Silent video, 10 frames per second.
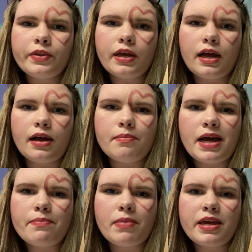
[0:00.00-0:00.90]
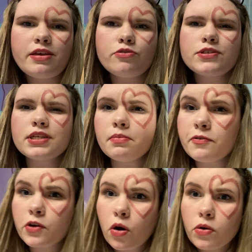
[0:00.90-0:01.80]
I might use some
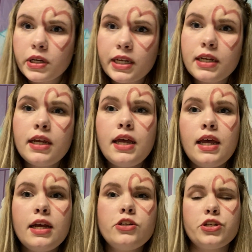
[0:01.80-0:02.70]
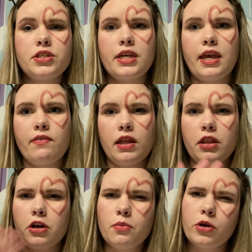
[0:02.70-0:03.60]
of Golden just to give it a
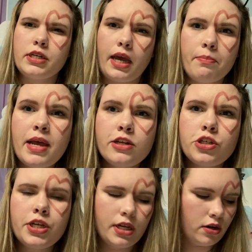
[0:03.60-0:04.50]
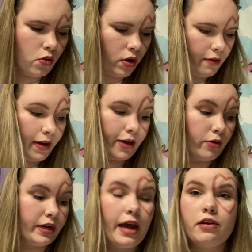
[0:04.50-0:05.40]
little more dimension, or if I
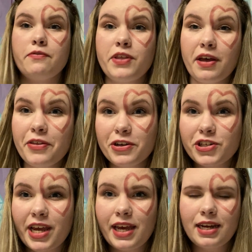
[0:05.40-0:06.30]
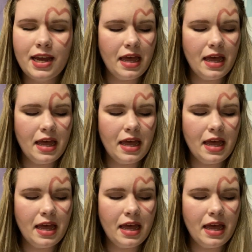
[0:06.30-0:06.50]
run out of the other shade.